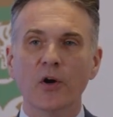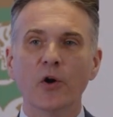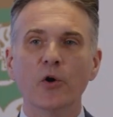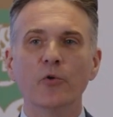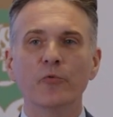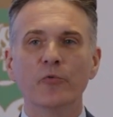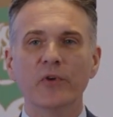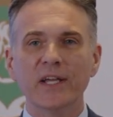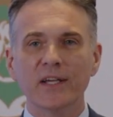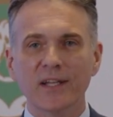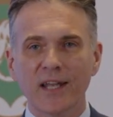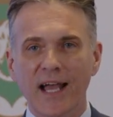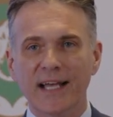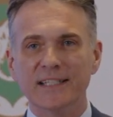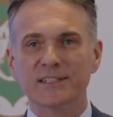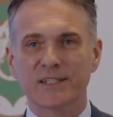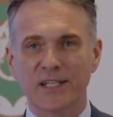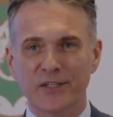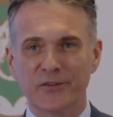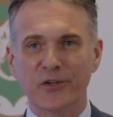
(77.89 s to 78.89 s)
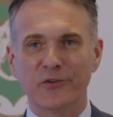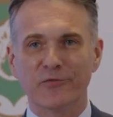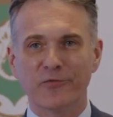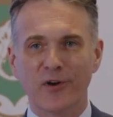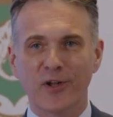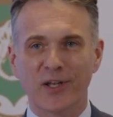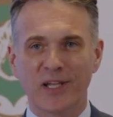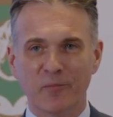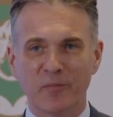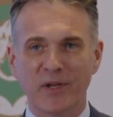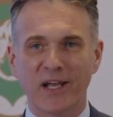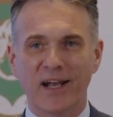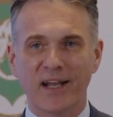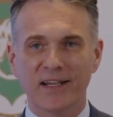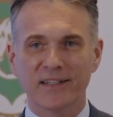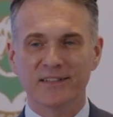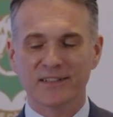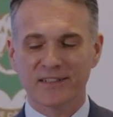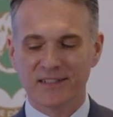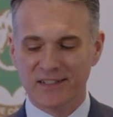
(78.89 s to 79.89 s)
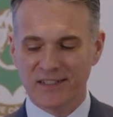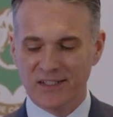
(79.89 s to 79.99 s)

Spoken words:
who realize that they're falling behind